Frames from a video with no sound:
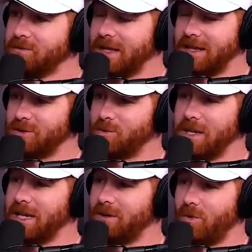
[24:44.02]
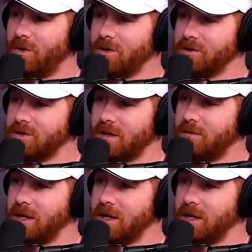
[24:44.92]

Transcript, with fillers: and there's weekend warriors that are